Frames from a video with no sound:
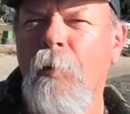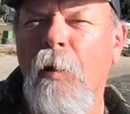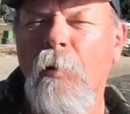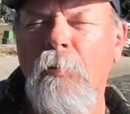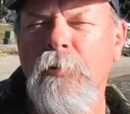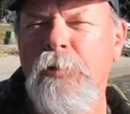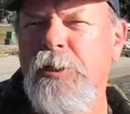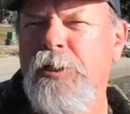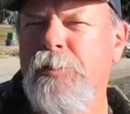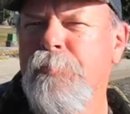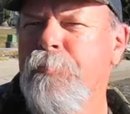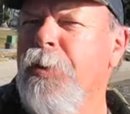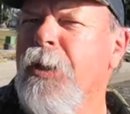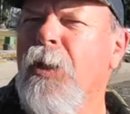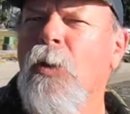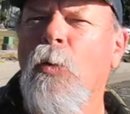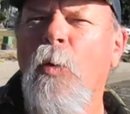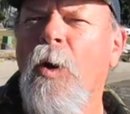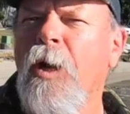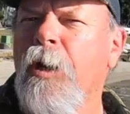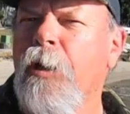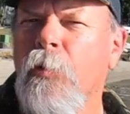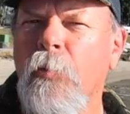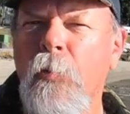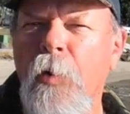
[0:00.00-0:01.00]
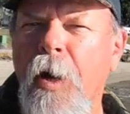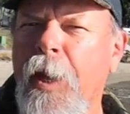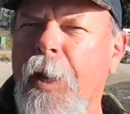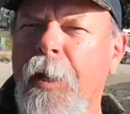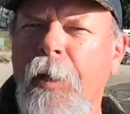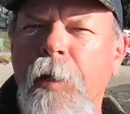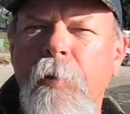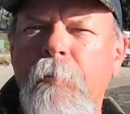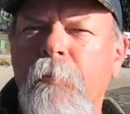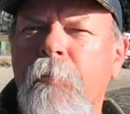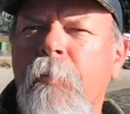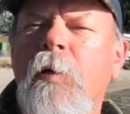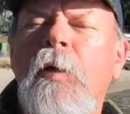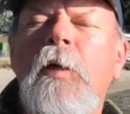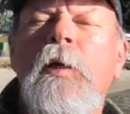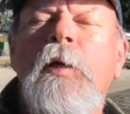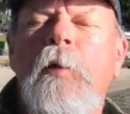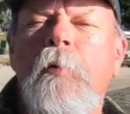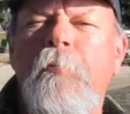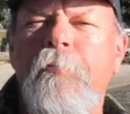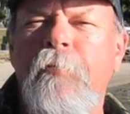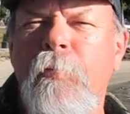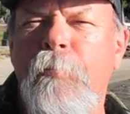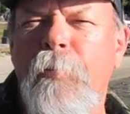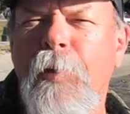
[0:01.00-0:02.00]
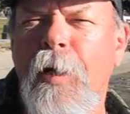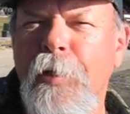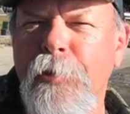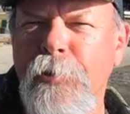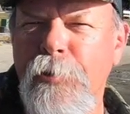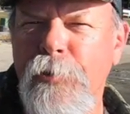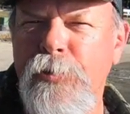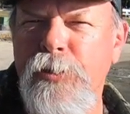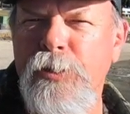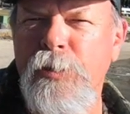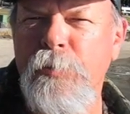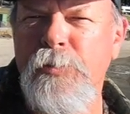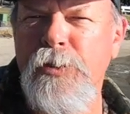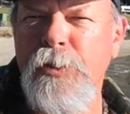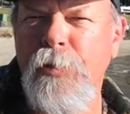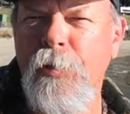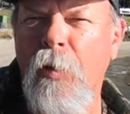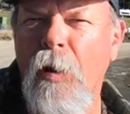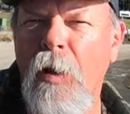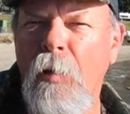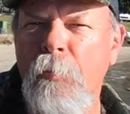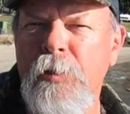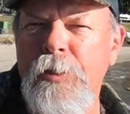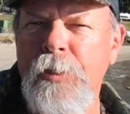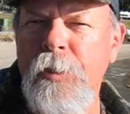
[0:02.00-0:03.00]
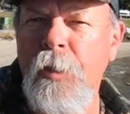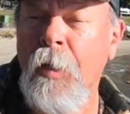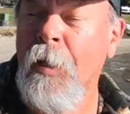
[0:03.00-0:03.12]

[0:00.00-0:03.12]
I'll just pick one at random from my new subscribers.